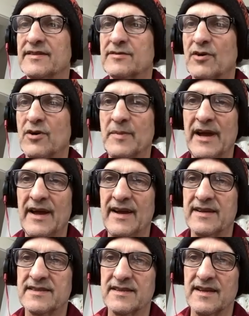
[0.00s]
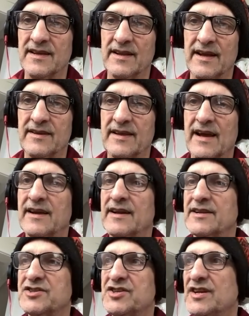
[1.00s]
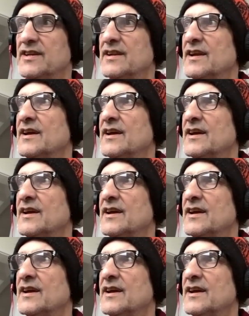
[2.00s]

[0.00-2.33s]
the Cro-Mags and like that kind of shit.